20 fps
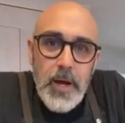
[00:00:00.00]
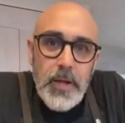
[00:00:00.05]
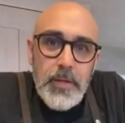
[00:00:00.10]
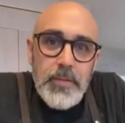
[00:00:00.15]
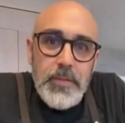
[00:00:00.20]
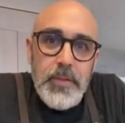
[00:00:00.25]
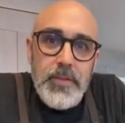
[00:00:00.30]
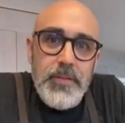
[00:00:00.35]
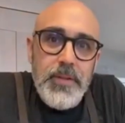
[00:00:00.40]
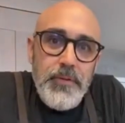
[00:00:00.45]

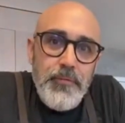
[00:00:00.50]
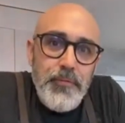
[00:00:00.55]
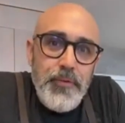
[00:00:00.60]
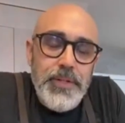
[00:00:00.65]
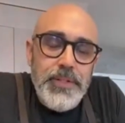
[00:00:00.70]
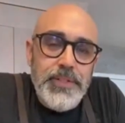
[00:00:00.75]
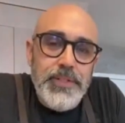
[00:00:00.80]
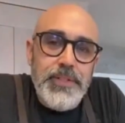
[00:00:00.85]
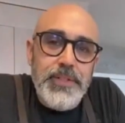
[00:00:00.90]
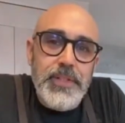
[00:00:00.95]
the
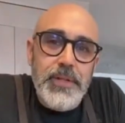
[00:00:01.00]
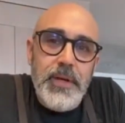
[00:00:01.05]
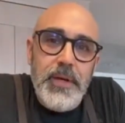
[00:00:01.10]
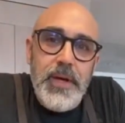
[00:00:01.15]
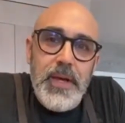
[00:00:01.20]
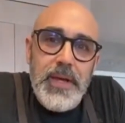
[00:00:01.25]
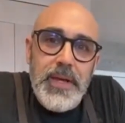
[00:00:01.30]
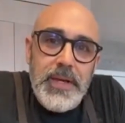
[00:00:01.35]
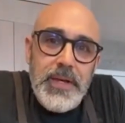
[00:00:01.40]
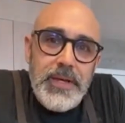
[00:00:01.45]
difference
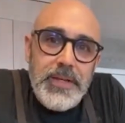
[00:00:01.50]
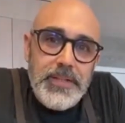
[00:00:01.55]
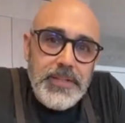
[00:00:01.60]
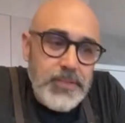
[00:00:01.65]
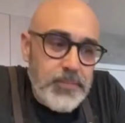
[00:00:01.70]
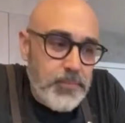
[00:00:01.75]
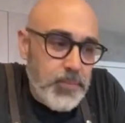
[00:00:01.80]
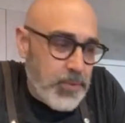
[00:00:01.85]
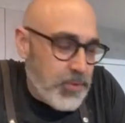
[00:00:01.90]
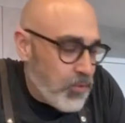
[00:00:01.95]
is
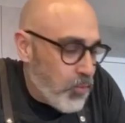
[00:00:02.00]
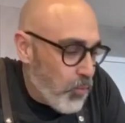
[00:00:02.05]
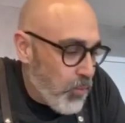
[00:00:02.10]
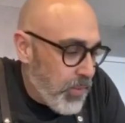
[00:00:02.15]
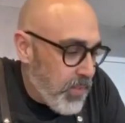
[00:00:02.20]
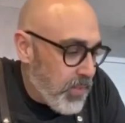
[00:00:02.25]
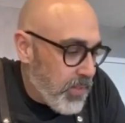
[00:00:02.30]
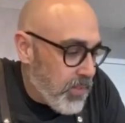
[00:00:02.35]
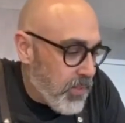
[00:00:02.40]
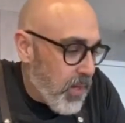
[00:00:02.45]

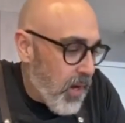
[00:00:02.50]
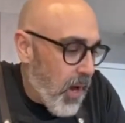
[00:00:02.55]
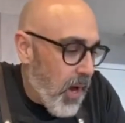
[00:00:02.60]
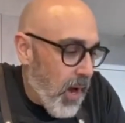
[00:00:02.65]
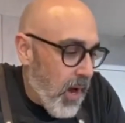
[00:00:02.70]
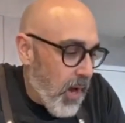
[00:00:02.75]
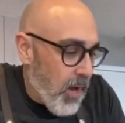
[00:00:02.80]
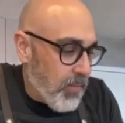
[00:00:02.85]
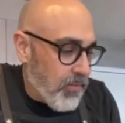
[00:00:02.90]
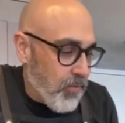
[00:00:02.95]
between
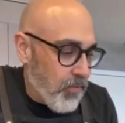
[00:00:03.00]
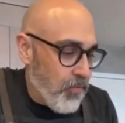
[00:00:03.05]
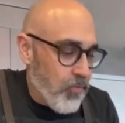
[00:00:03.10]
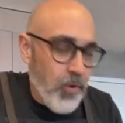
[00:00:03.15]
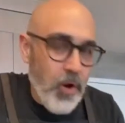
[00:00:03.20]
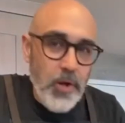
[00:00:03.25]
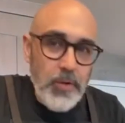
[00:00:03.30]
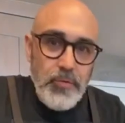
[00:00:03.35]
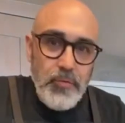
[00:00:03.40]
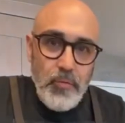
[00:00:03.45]
the
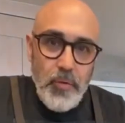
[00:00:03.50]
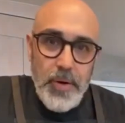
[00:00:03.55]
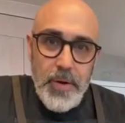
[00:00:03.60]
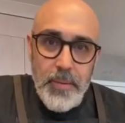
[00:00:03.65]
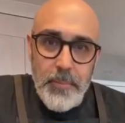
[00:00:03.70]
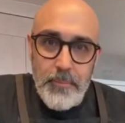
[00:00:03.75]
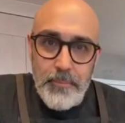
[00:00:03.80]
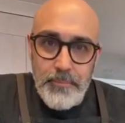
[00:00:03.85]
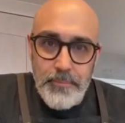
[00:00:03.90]
salt rim,